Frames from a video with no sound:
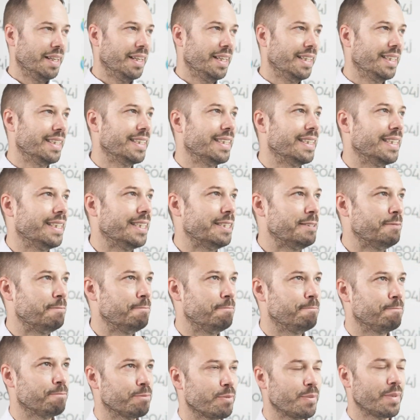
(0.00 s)

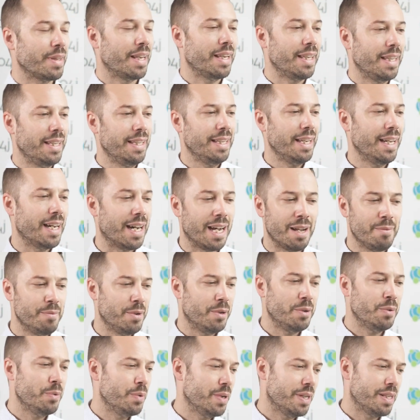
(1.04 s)
Yeah, I'm
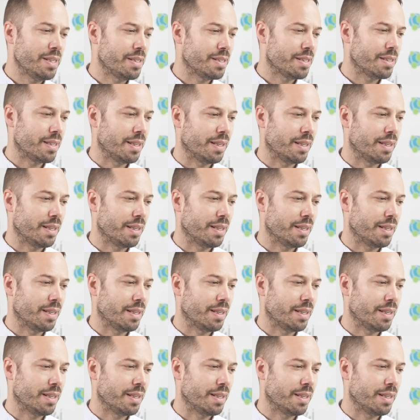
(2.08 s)
always